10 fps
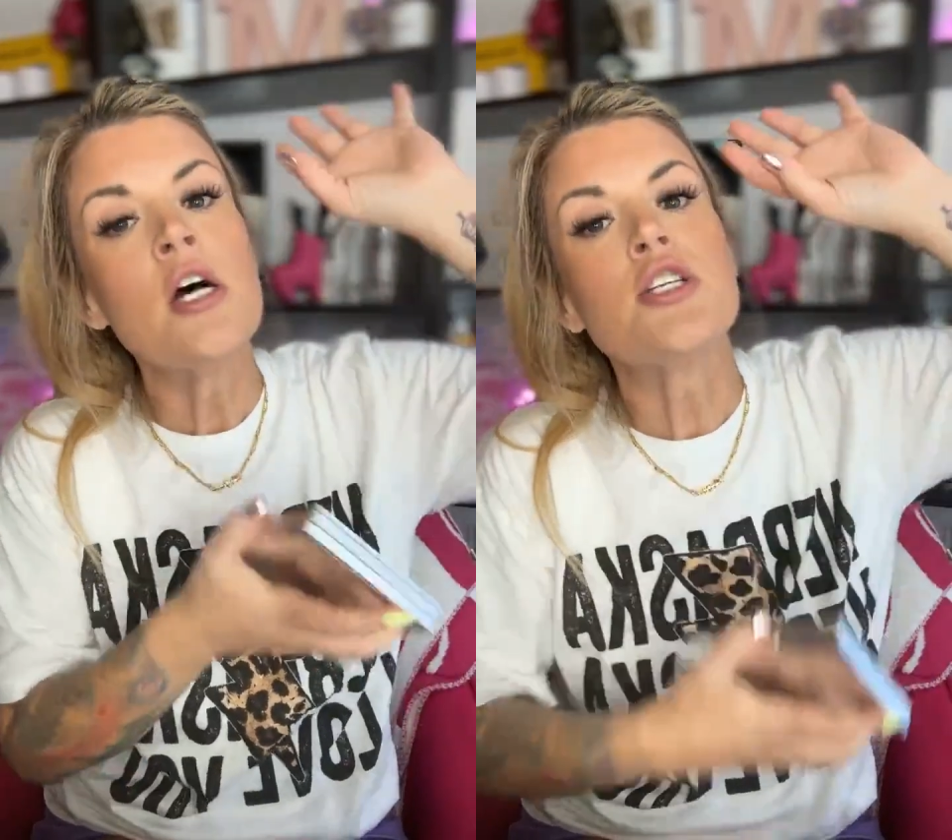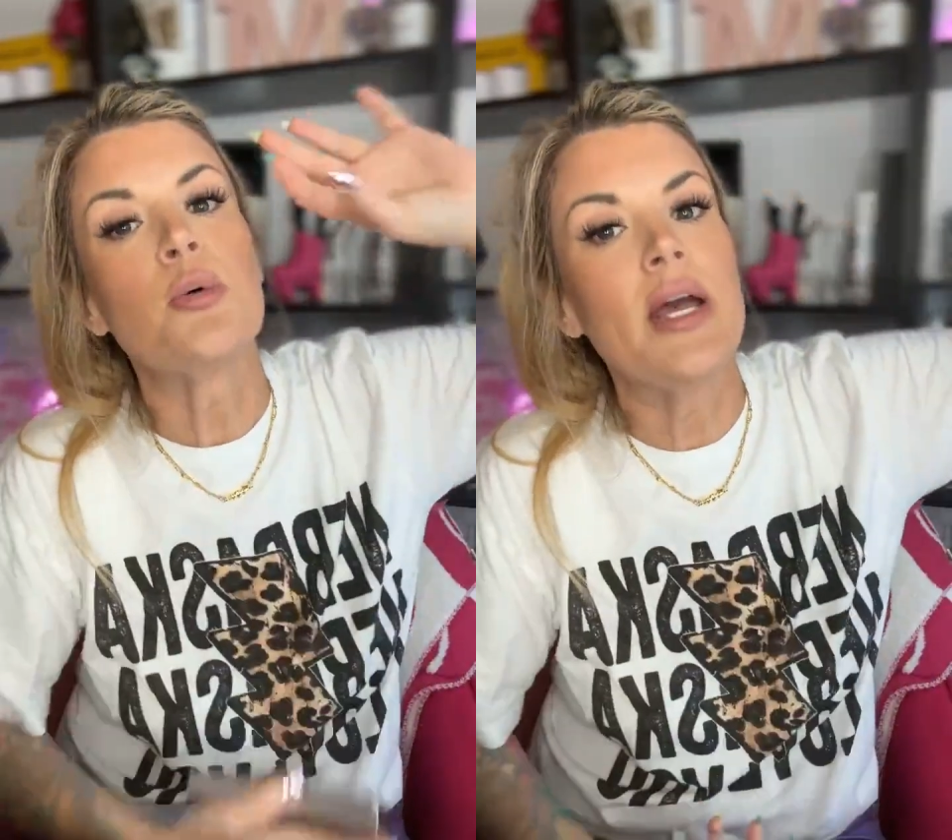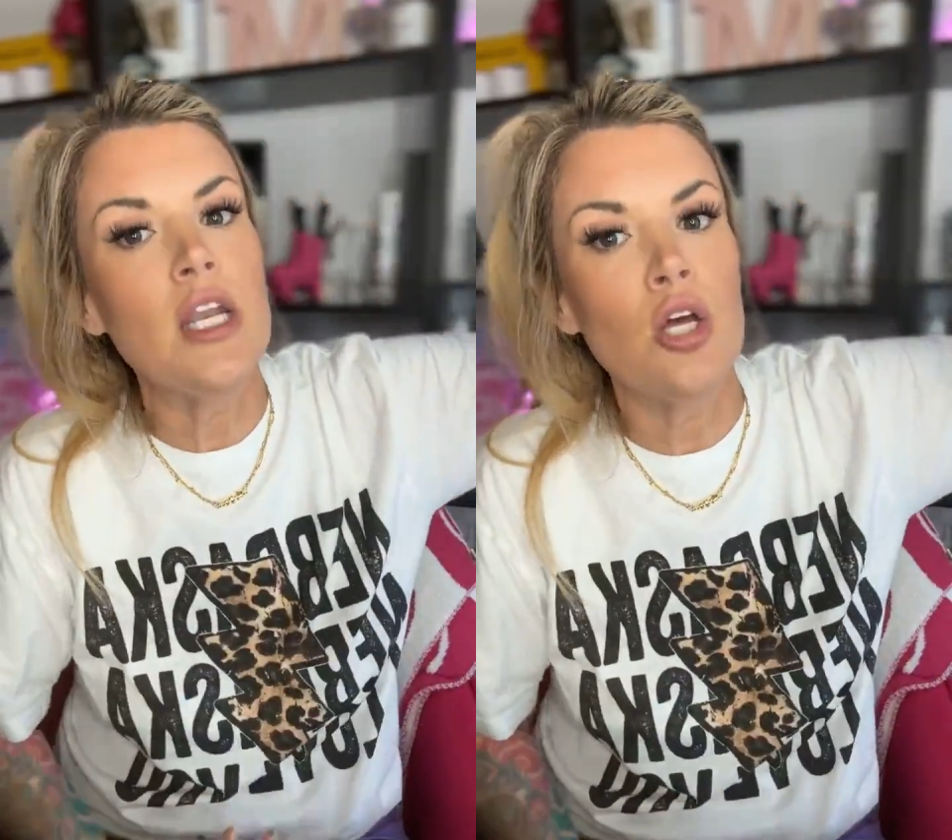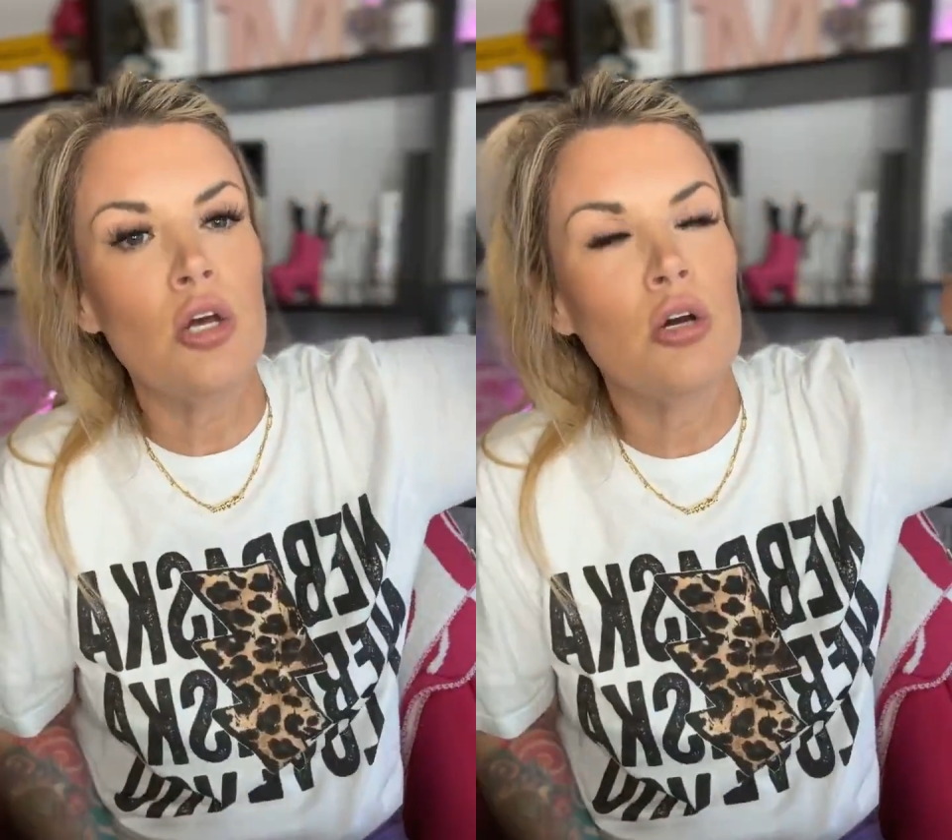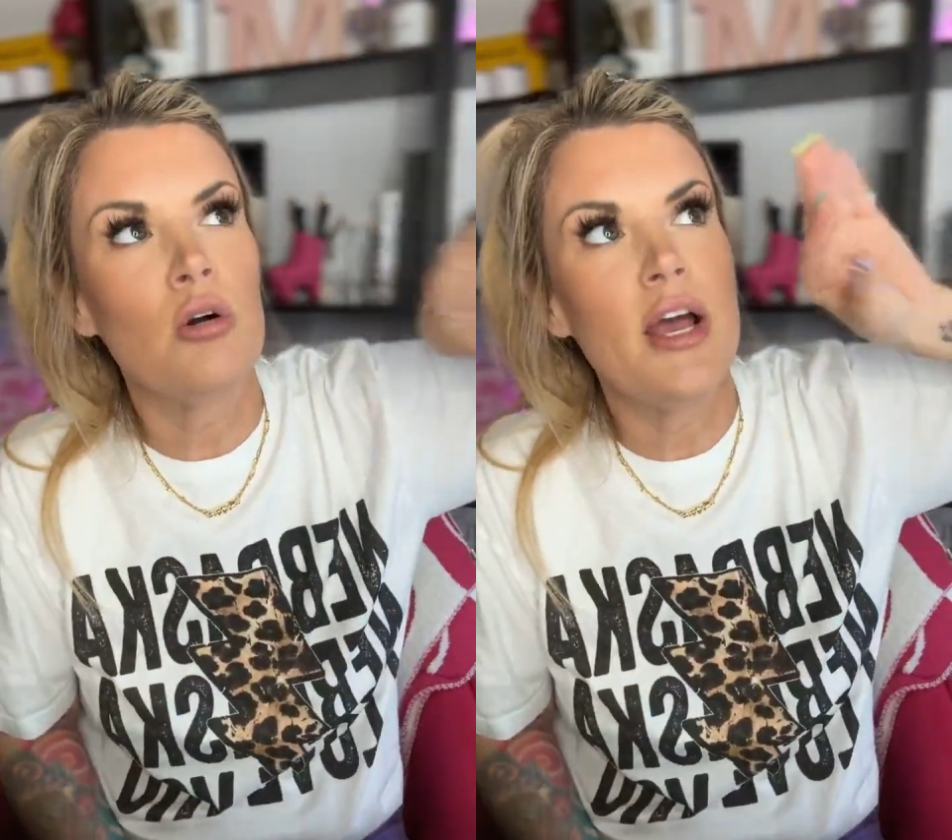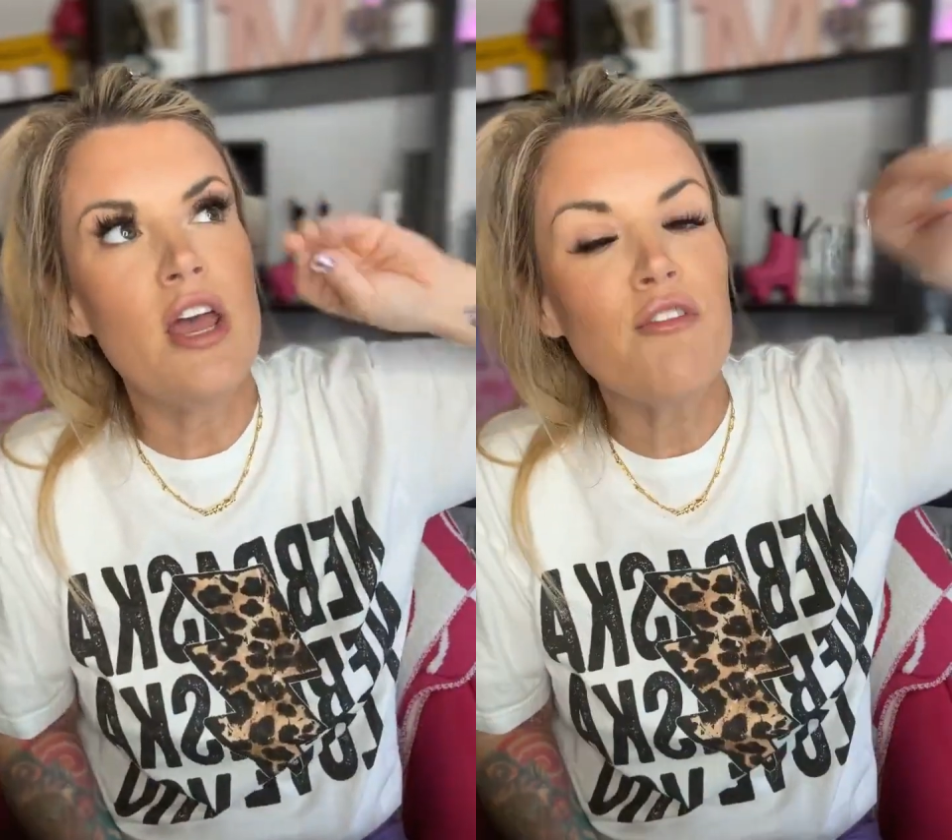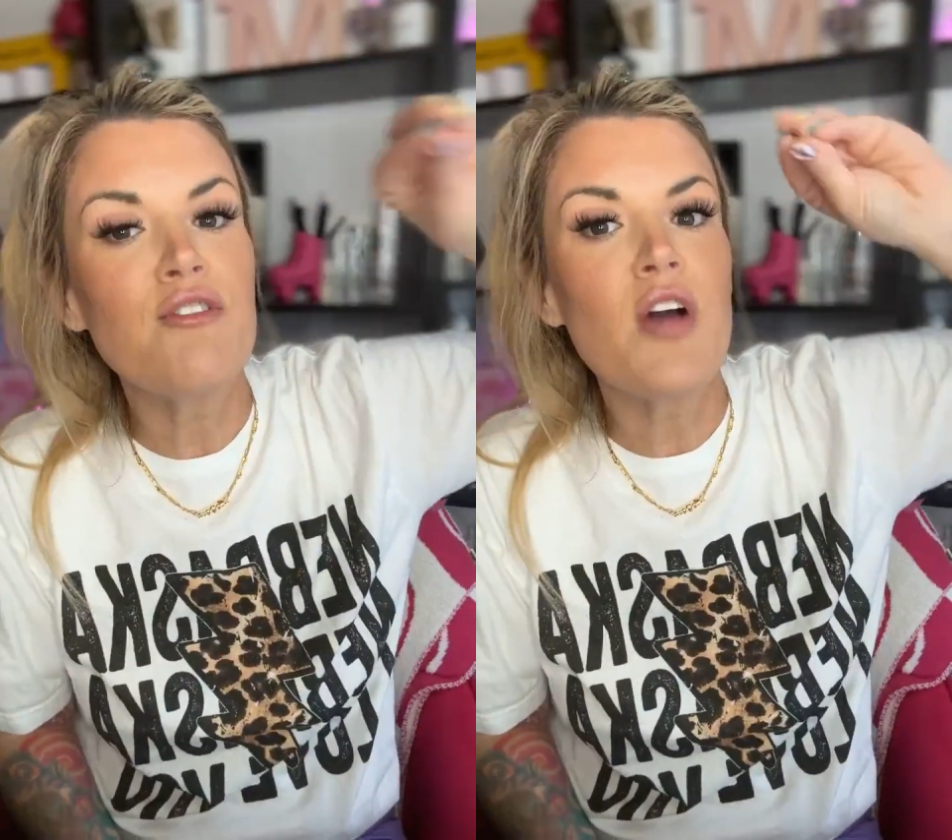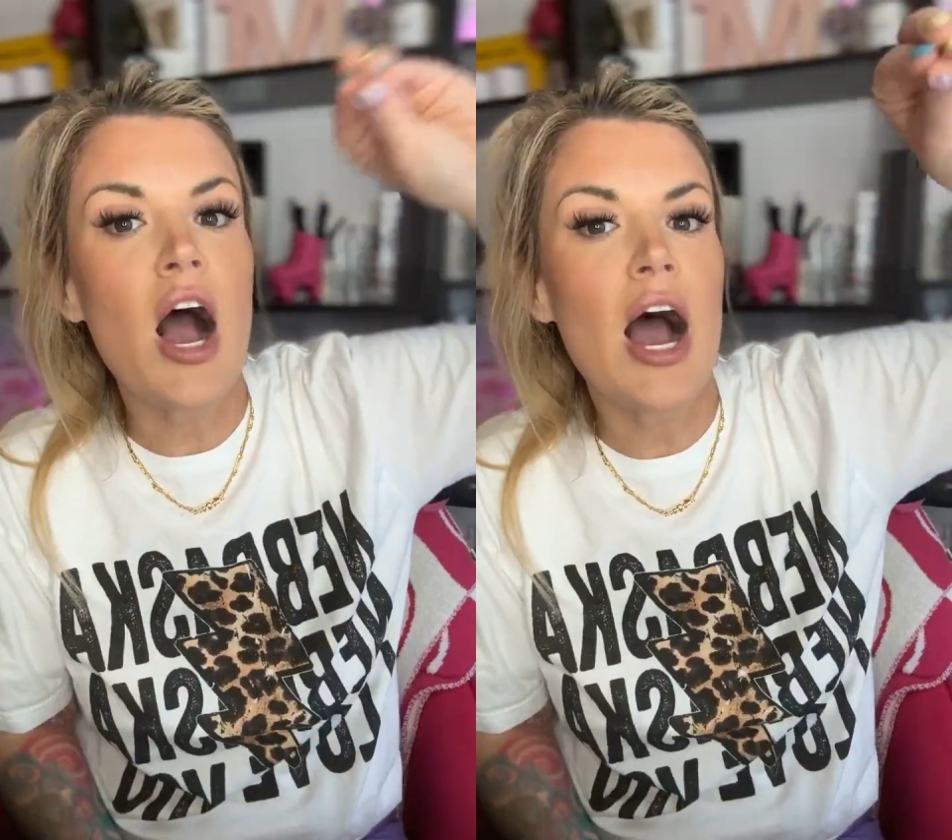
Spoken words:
So anywho, if